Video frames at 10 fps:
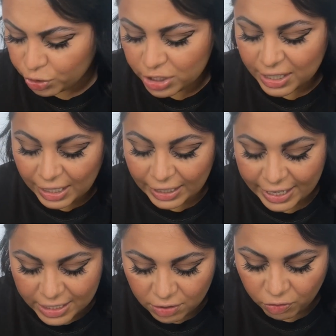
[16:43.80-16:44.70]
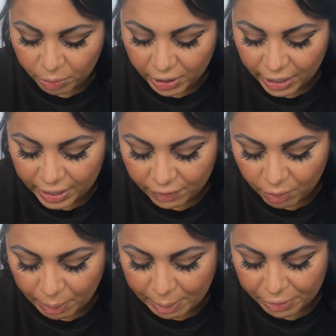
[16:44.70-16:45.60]
which is a glaze formula. I never
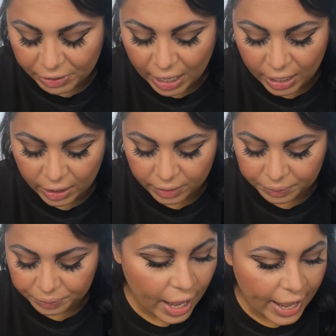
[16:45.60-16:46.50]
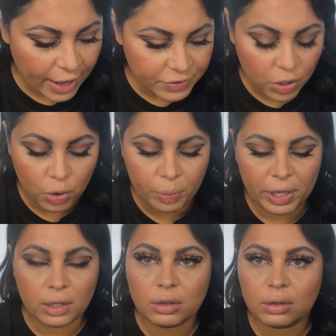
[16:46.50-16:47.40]
remembered that. I have to
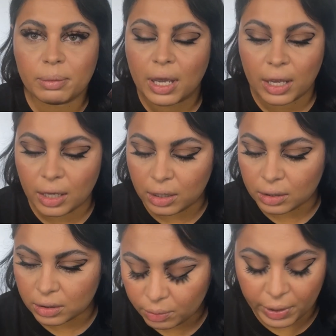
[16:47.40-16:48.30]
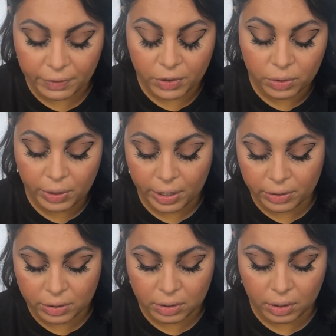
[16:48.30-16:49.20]
open my, whatever, who
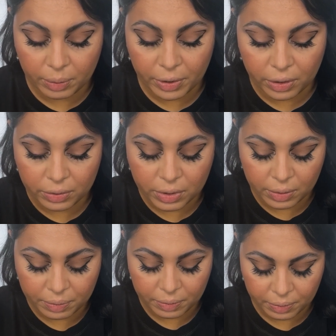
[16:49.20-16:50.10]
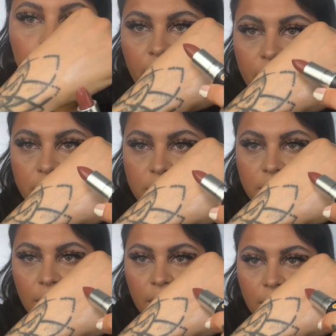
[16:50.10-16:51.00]
cares? I'm gonna use them.
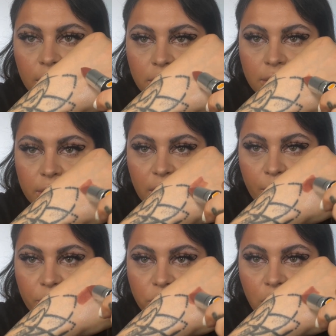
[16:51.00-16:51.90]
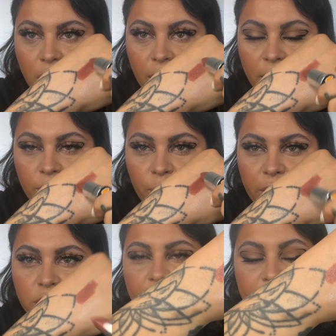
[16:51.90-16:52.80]
This is Double Shot,
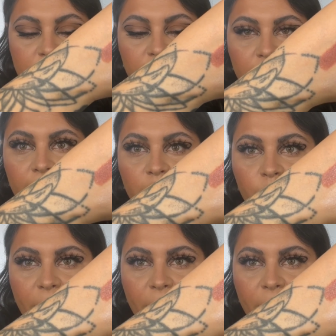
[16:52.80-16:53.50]
which is a little